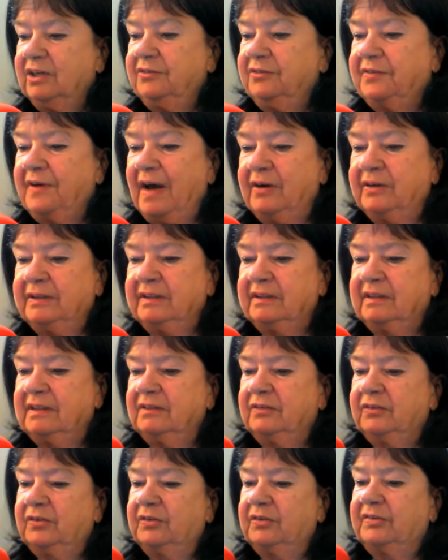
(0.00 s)
he founded
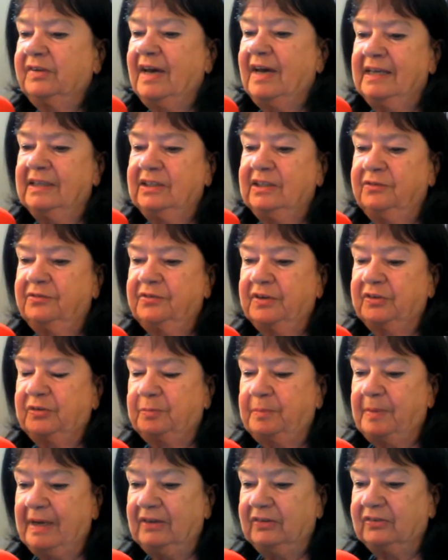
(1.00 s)
the Society for
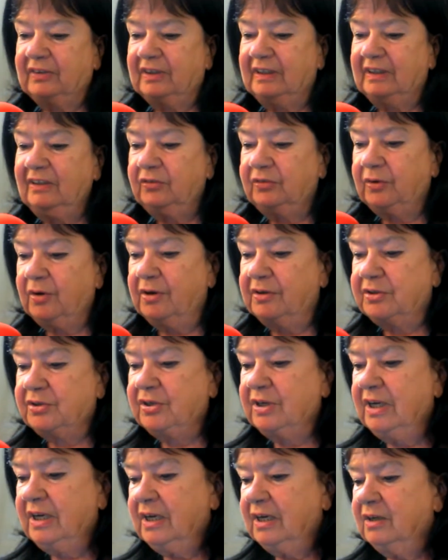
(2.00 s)
Space Research,
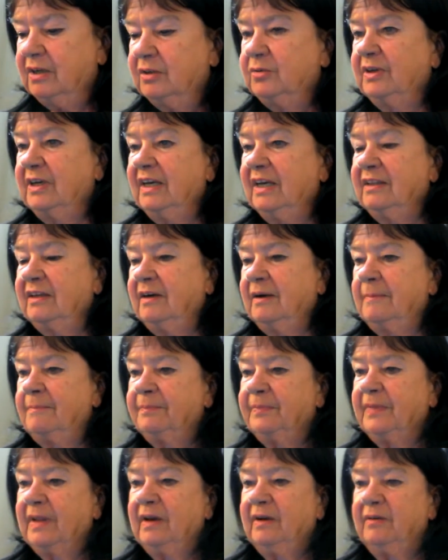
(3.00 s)

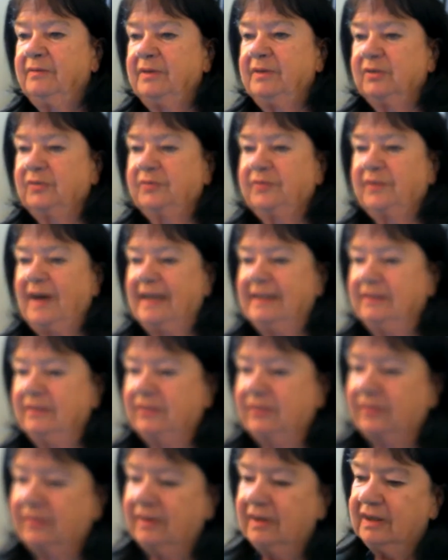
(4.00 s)
together with
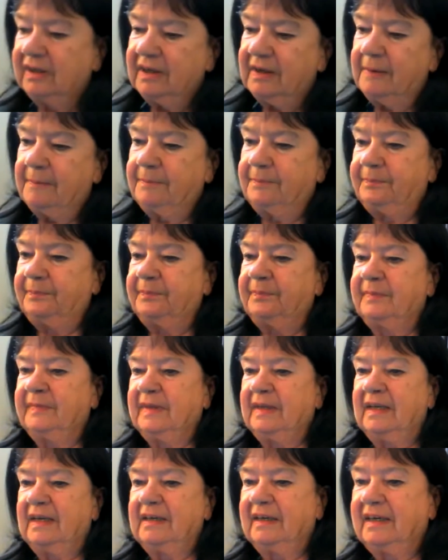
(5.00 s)
Franz
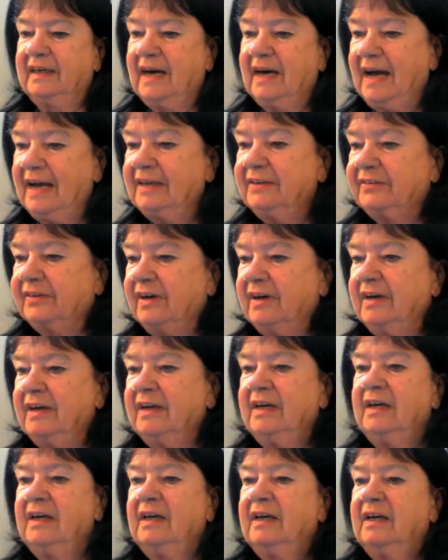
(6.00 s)
Kaiser.
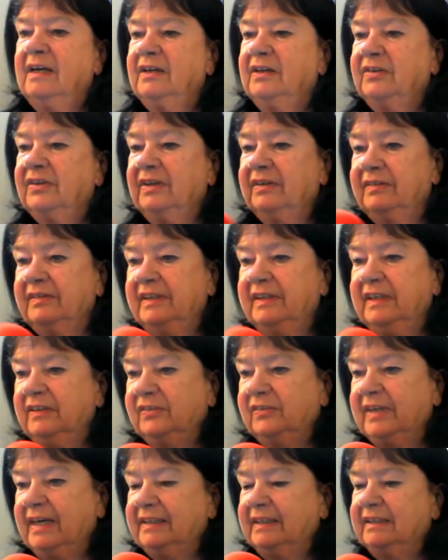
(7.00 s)
He
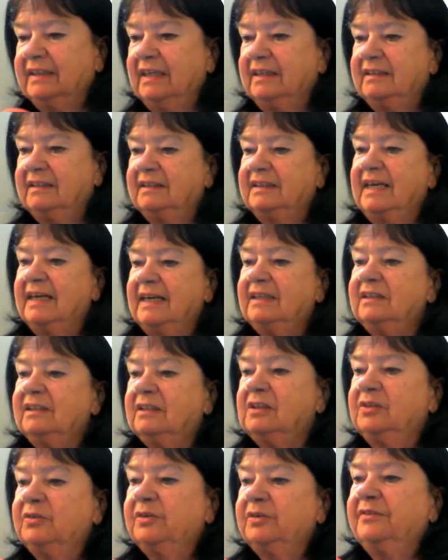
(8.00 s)
studied at the
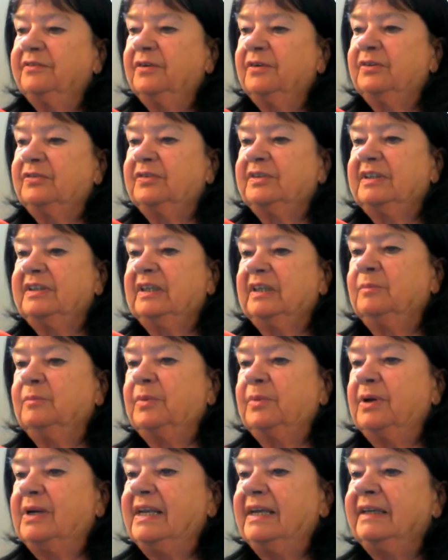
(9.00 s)
Technical University in
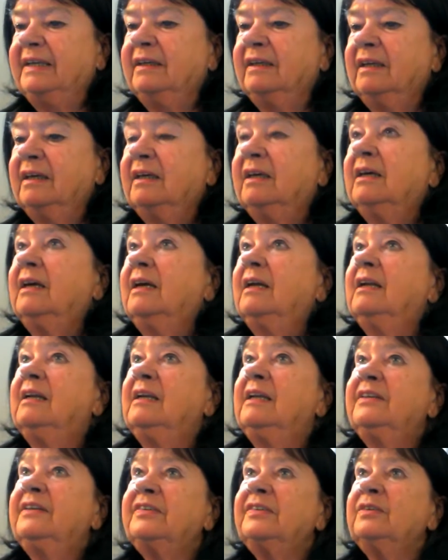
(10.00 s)
Berlin,
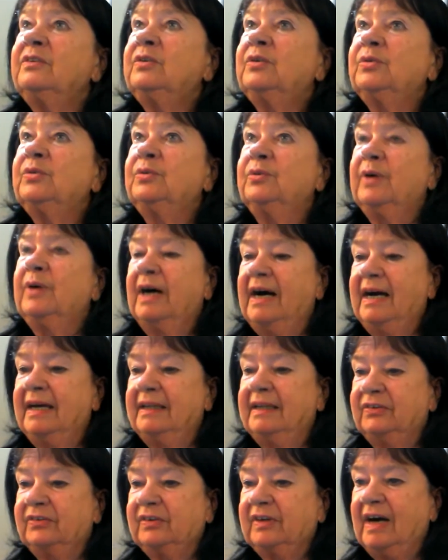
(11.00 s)
listened to
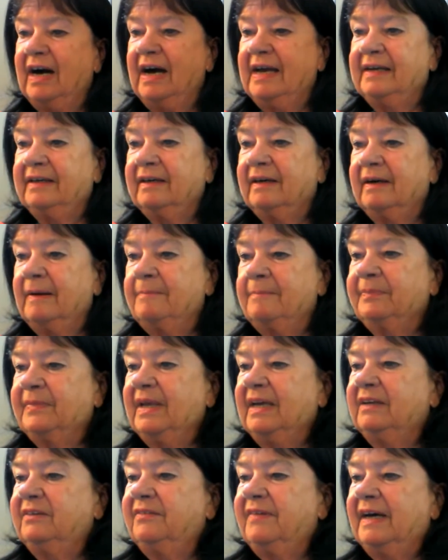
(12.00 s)
Hans Geiger
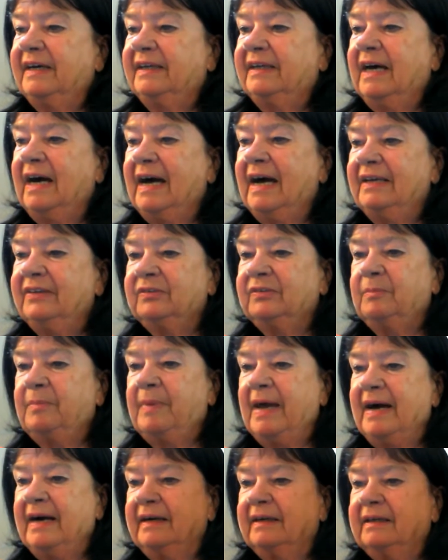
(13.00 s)
and Werner
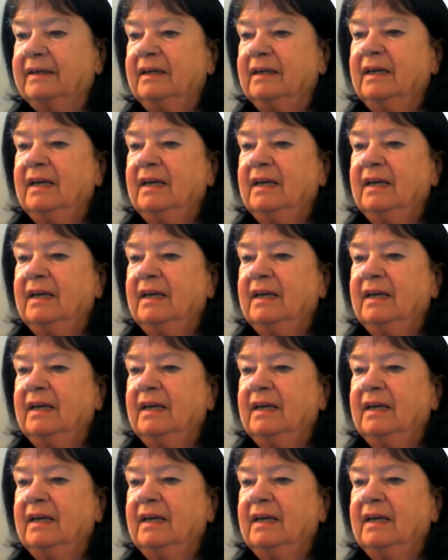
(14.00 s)
Heisenberg,